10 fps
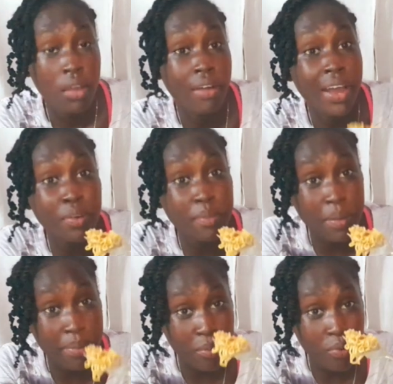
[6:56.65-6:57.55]
Right now, I'm
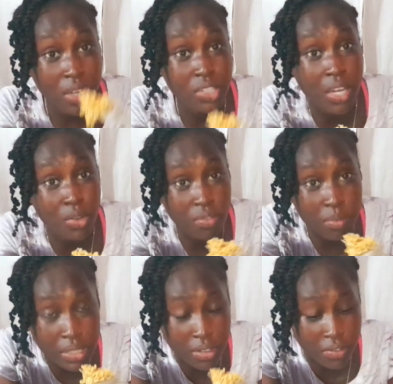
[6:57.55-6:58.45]
going to try to look
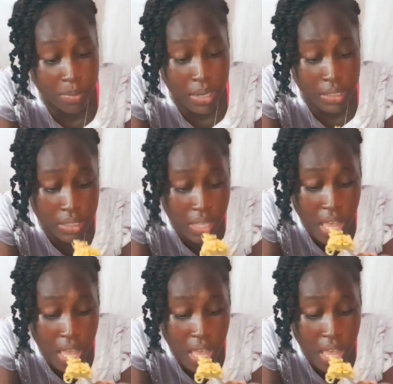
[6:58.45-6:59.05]
myself, boss.